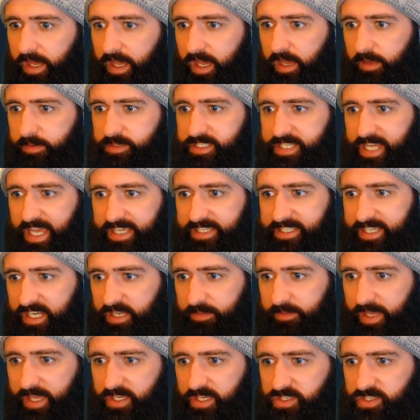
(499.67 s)
Text
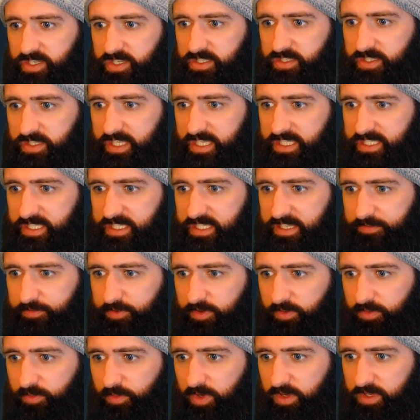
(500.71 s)
animation. So, these are the
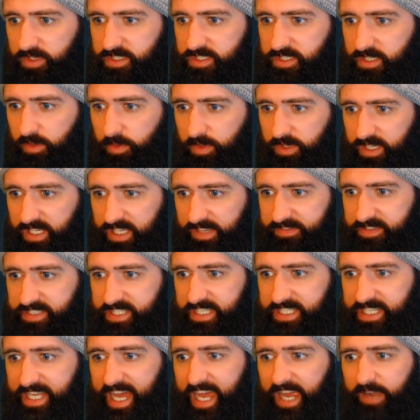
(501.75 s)
different ones. So, we'll leave
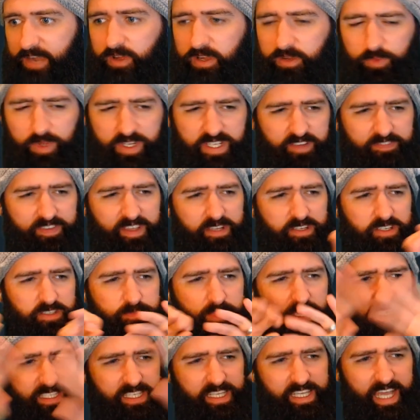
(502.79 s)
Tadar on, which I think just
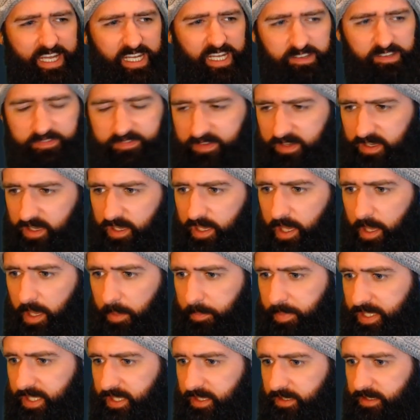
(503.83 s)
makes it kind of
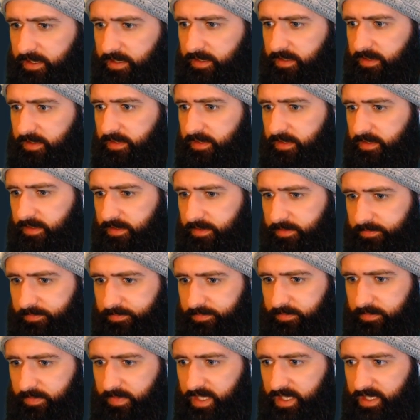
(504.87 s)
appear.
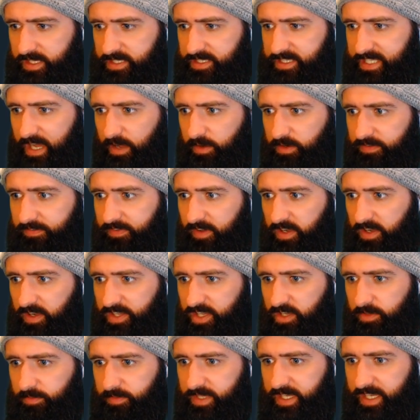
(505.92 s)
Sound
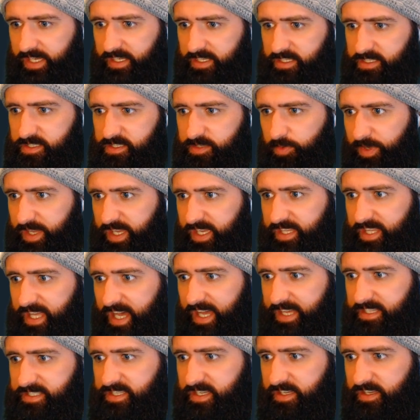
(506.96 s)
volume. You can tweak that
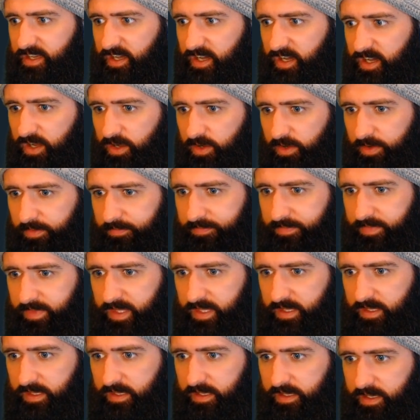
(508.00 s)
as you go.
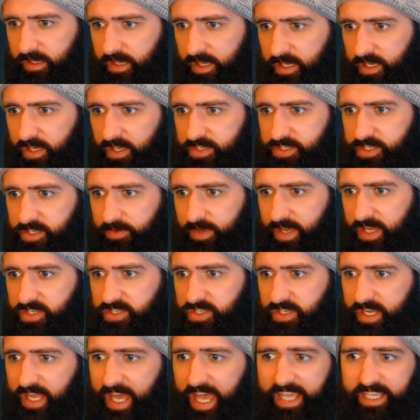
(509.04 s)
Alert
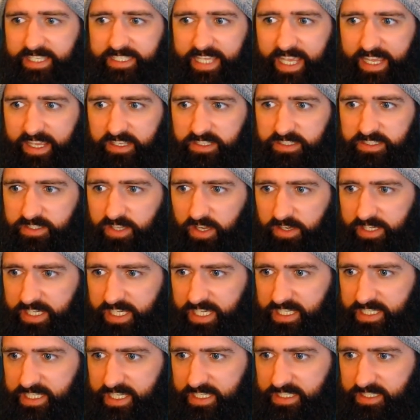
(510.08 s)
duration. 8 seconds, not
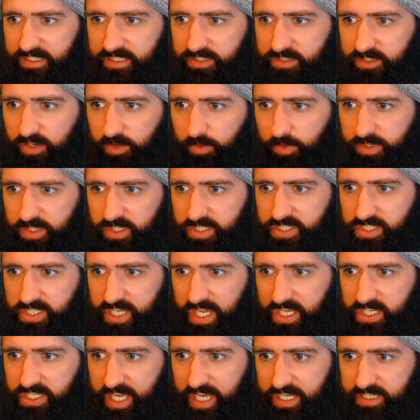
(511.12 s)
needed. So, we'll just
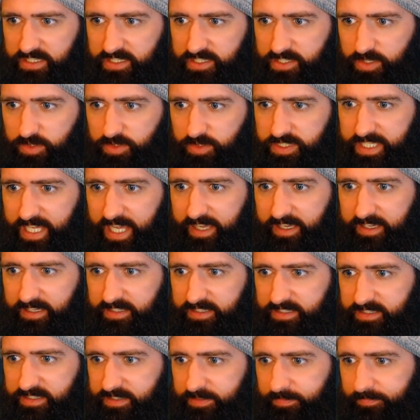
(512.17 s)
change that to 2 seconds.